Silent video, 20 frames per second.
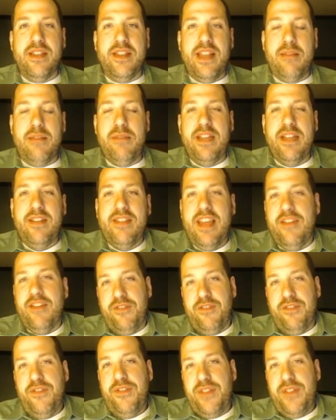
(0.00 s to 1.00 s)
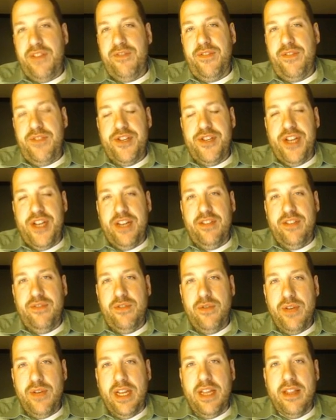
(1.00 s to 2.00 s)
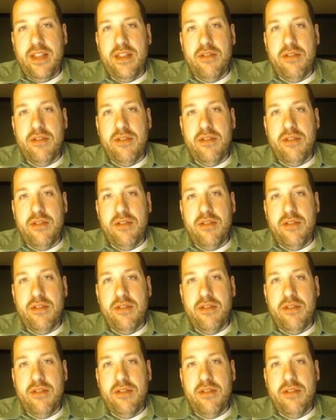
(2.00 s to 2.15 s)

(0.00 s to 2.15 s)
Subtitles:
that means they have a 50-50 chance of doing it.